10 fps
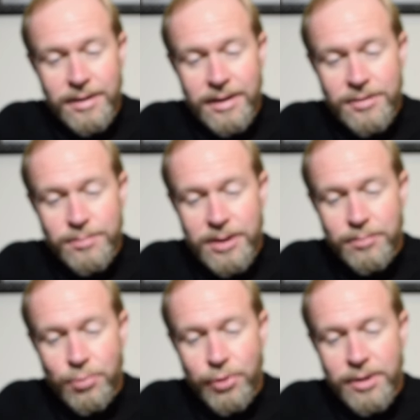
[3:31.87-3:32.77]
It has
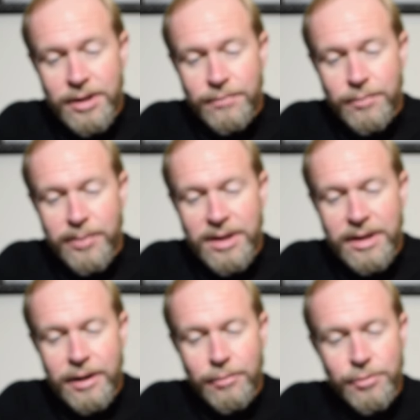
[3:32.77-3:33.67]
been boiling for
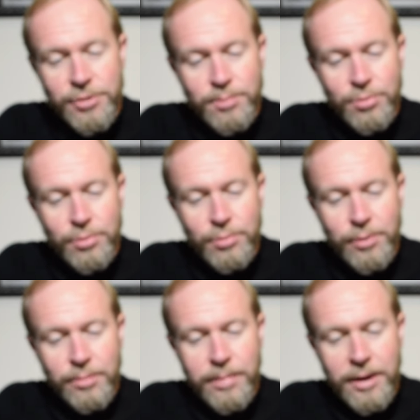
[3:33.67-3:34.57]
many hours, brewed
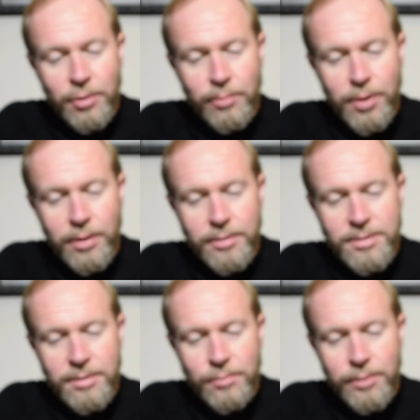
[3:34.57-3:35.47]
with pale
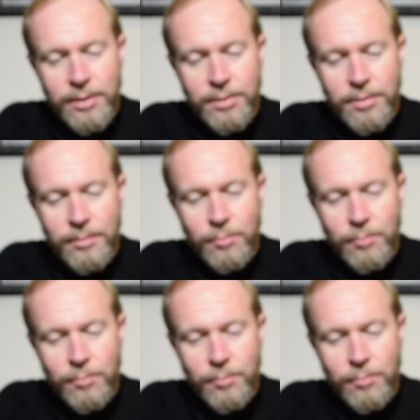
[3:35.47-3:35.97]
malt with